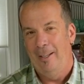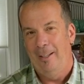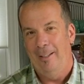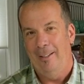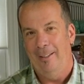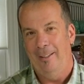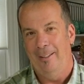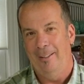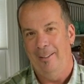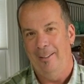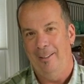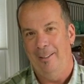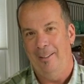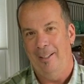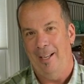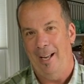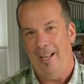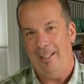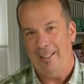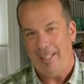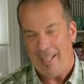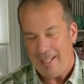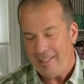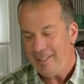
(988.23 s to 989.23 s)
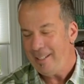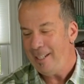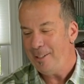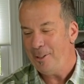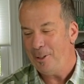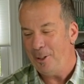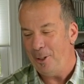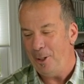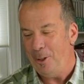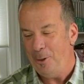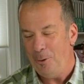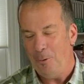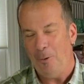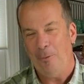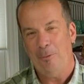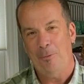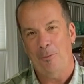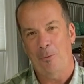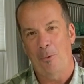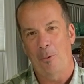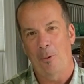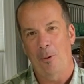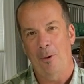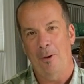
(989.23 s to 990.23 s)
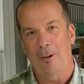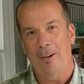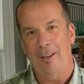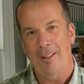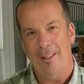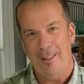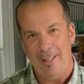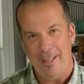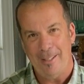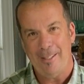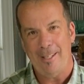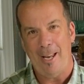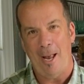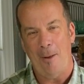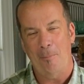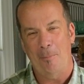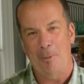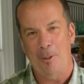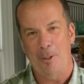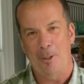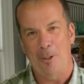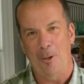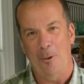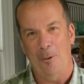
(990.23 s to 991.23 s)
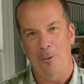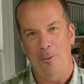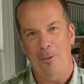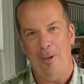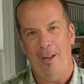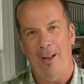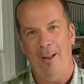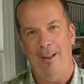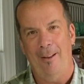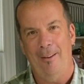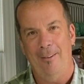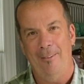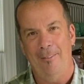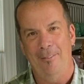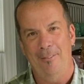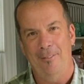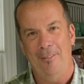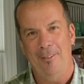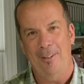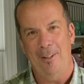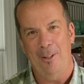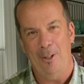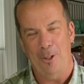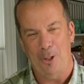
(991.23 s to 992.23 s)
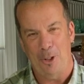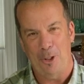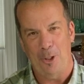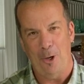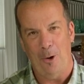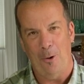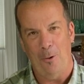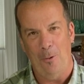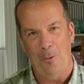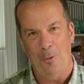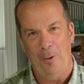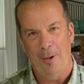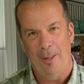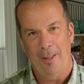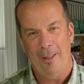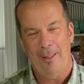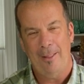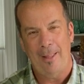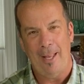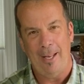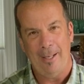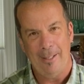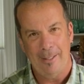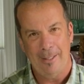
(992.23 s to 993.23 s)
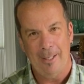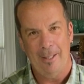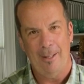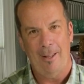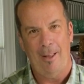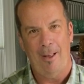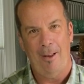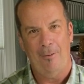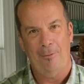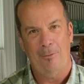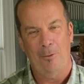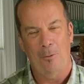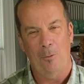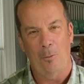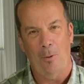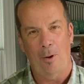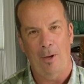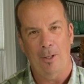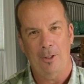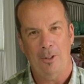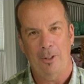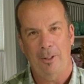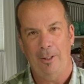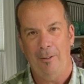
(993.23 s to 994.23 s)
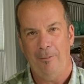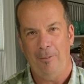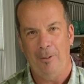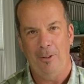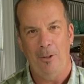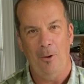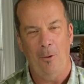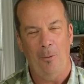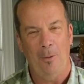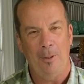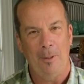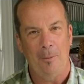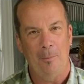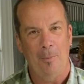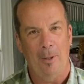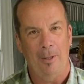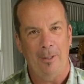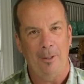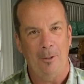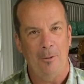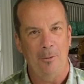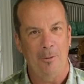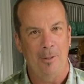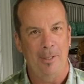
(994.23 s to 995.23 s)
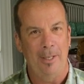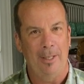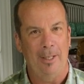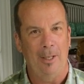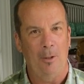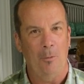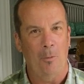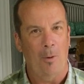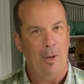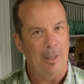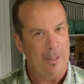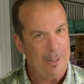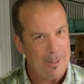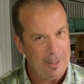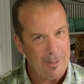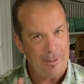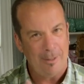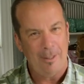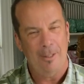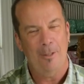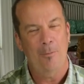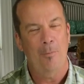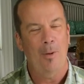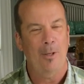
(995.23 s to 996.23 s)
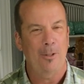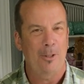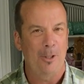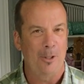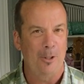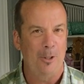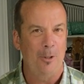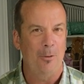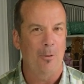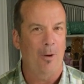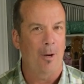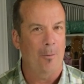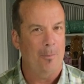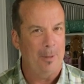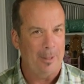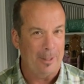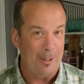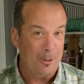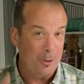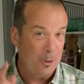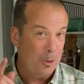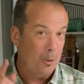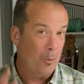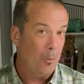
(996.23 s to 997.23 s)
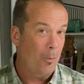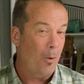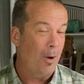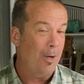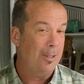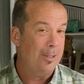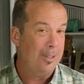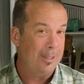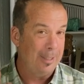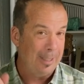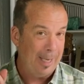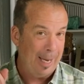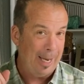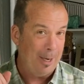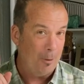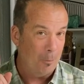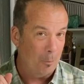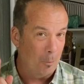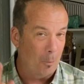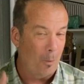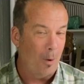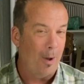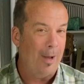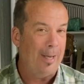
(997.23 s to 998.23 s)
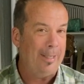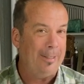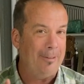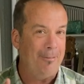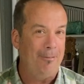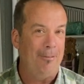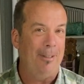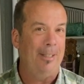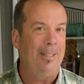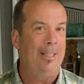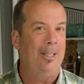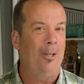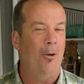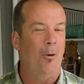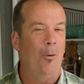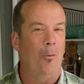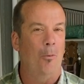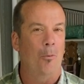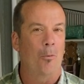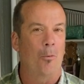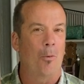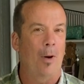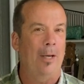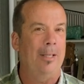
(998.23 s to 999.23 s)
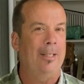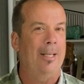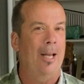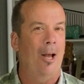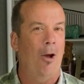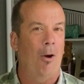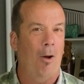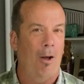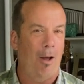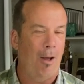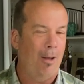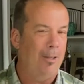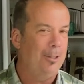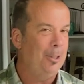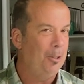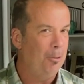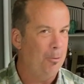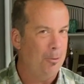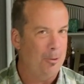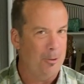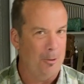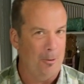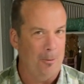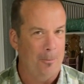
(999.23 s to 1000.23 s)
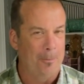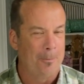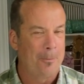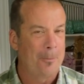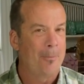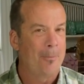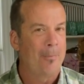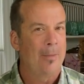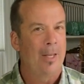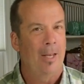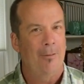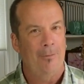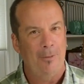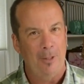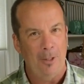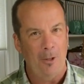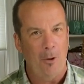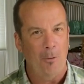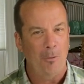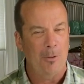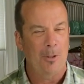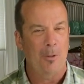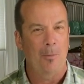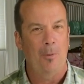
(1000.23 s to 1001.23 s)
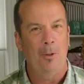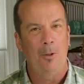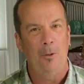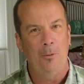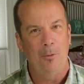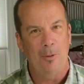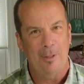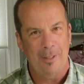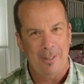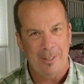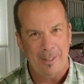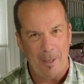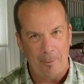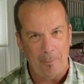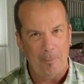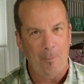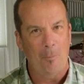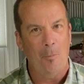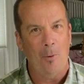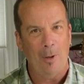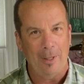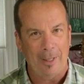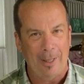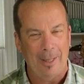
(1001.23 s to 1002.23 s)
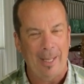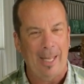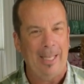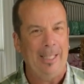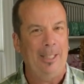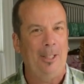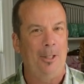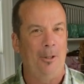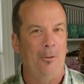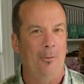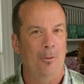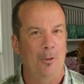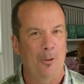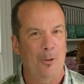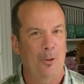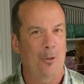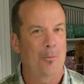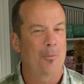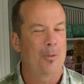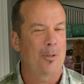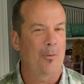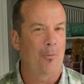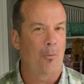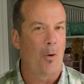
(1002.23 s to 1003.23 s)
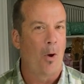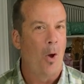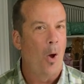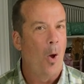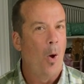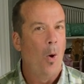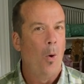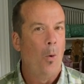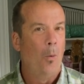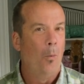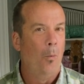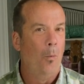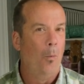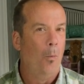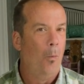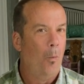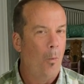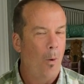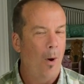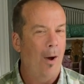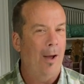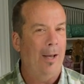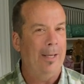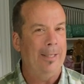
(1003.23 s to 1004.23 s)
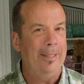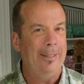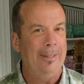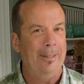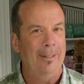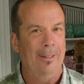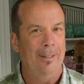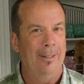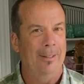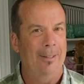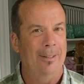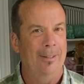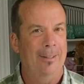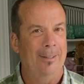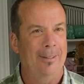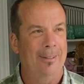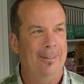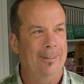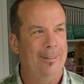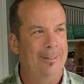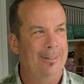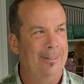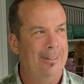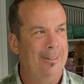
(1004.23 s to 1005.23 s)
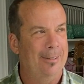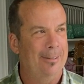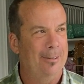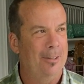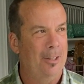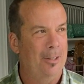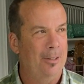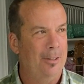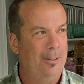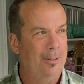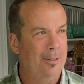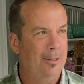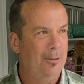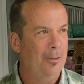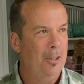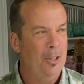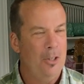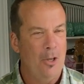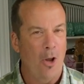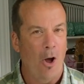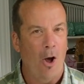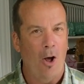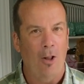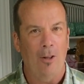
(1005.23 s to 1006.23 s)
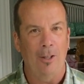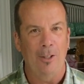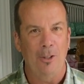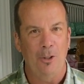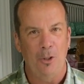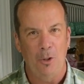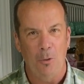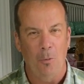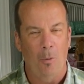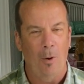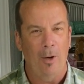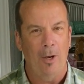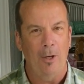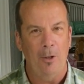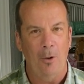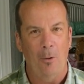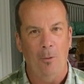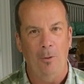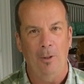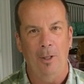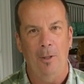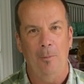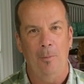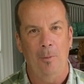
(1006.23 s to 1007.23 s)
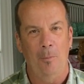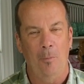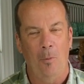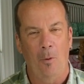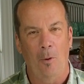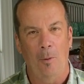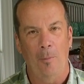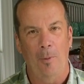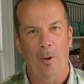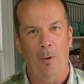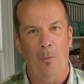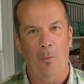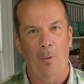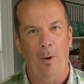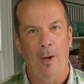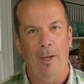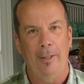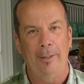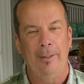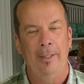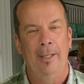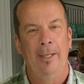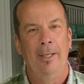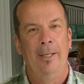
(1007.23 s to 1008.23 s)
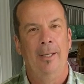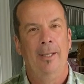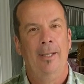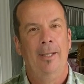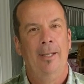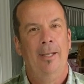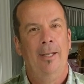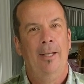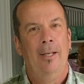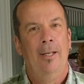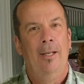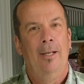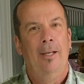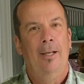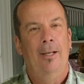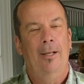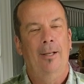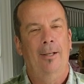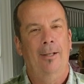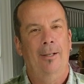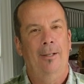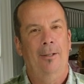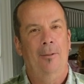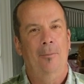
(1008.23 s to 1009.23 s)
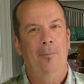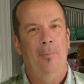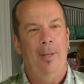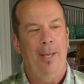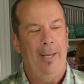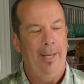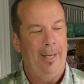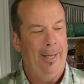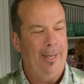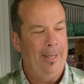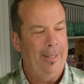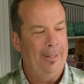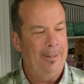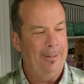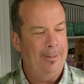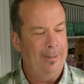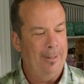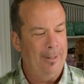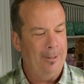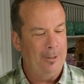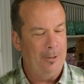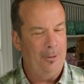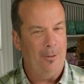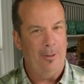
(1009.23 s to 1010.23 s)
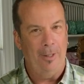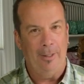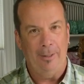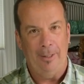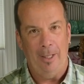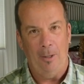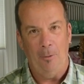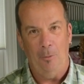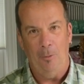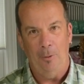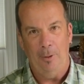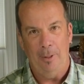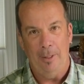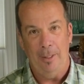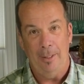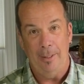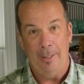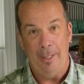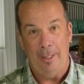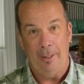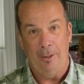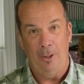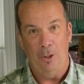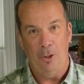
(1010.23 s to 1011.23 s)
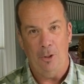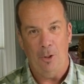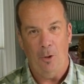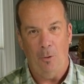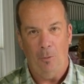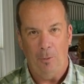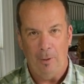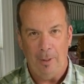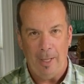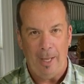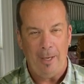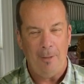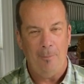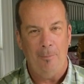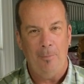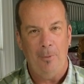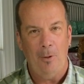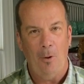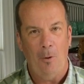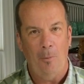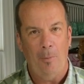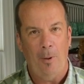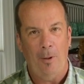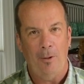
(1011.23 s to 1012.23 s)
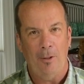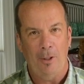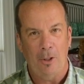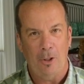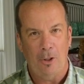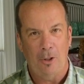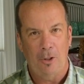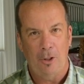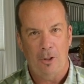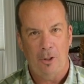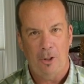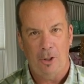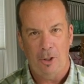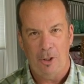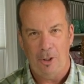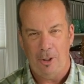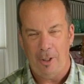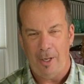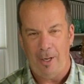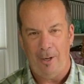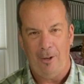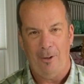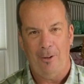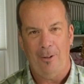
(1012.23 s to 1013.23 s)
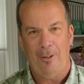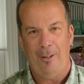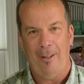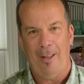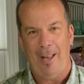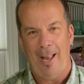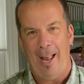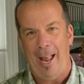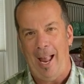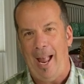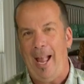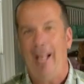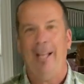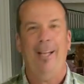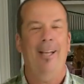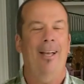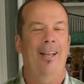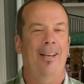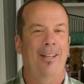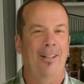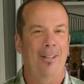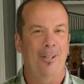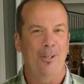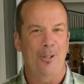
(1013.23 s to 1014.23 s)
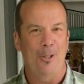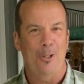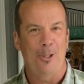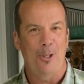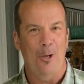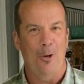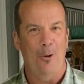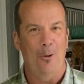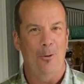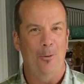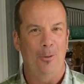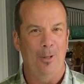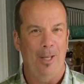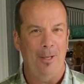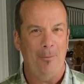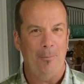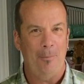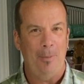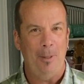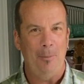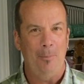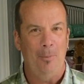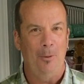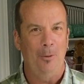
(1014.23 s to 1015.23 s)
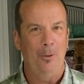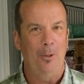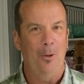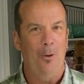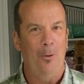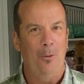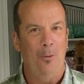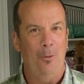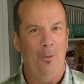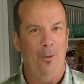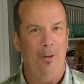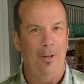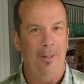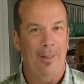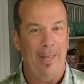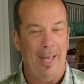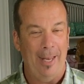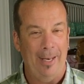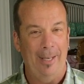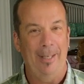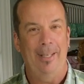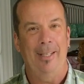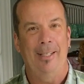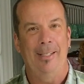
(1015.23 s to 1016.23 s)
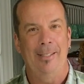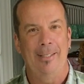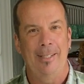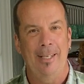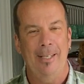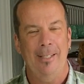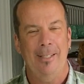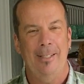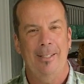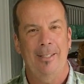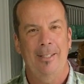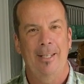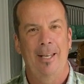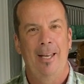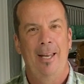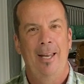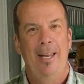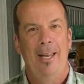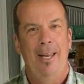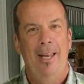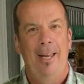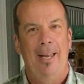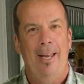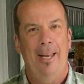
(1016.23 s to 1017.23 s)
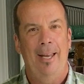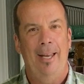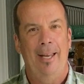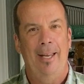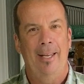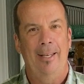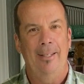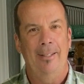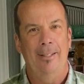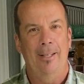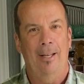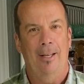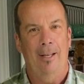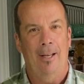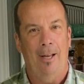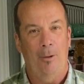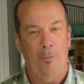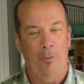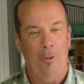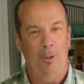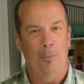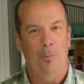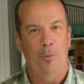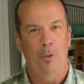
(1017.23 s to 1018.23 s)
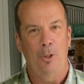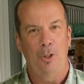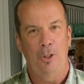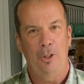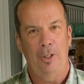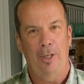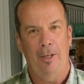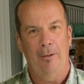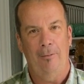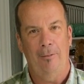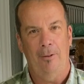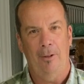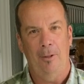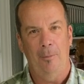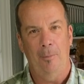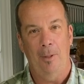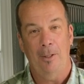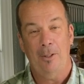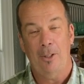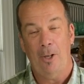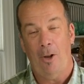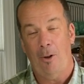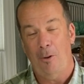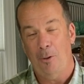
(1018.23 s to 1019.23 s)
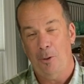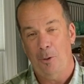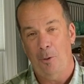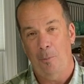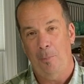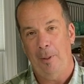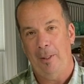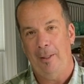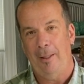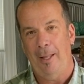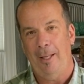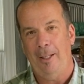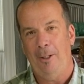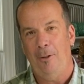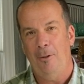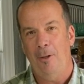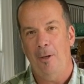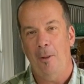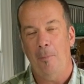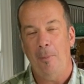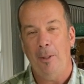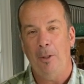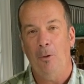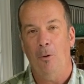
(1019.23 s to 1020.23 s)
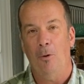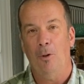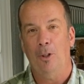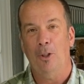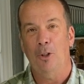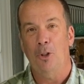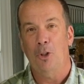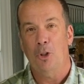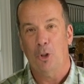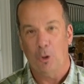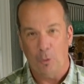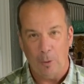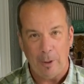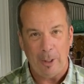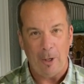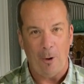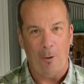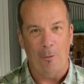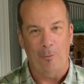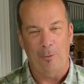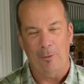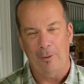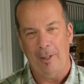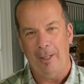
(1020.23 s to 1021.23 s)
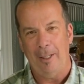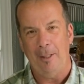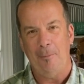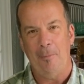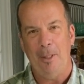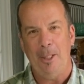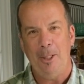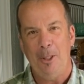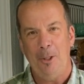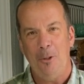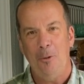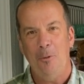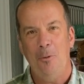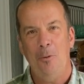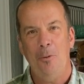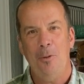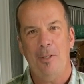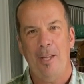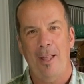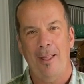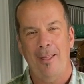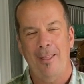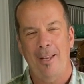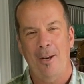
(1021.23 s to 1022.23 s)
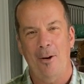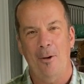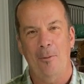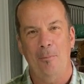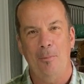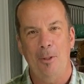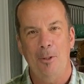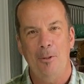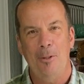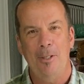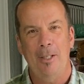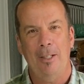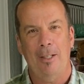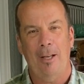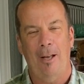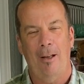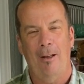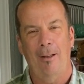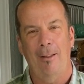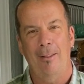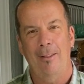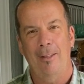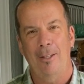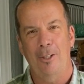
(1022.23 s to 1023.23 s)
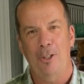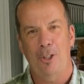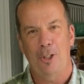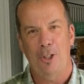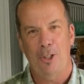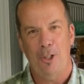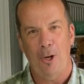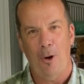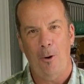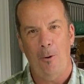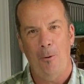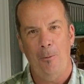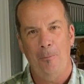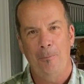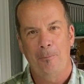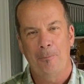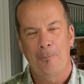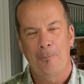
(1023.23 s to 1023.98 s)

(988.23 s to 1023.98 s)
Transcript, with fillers: Uh, I guess that's going to do it for this episode of the show. Thanks a lot for watching. If you know anybody who's digging wine just as much as you are, because you're watching a wine video right now on YouTube, if you know someone who's somewhat like you in terms of wine uh, knowledge, you want to know a little bit more about wine, um, and uh, you think they would dig the show, let them know about it. Share the heck out of this show. Let people know uh, that it exists, and uh, I would appreciate it very much. Also, a big thank you to the Big Organ Trio for letting me use their music on this show.